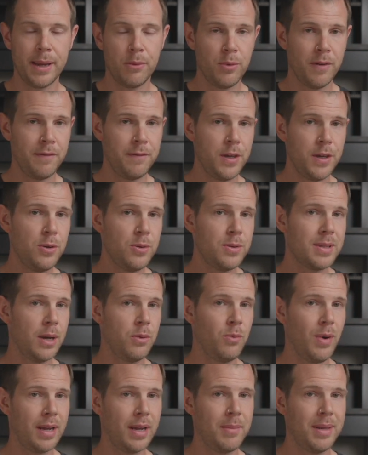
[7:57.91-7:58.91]
reviews
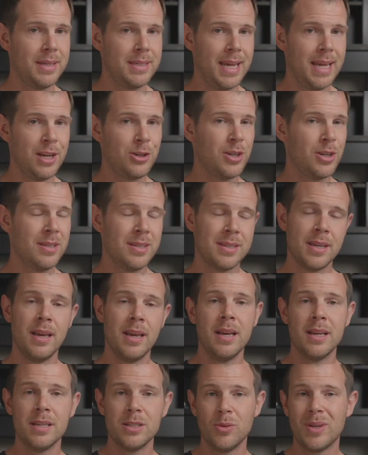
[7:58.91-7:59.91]
and recommendations.
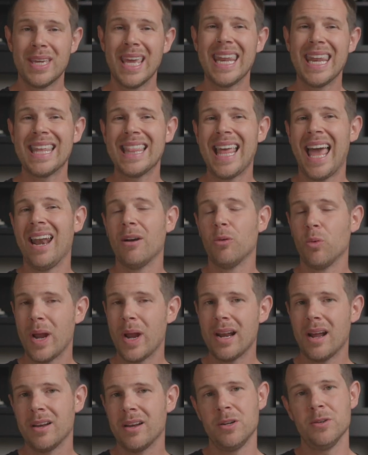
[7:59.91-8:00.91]
So getting that
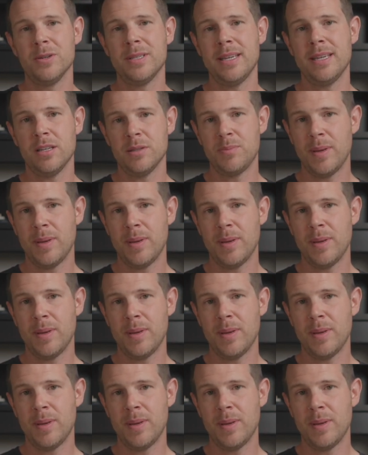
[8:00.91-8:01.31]
right on your sales